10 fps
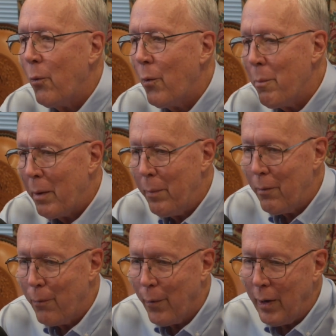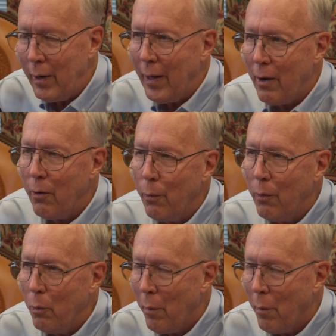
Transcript: we might be wanting to get into a new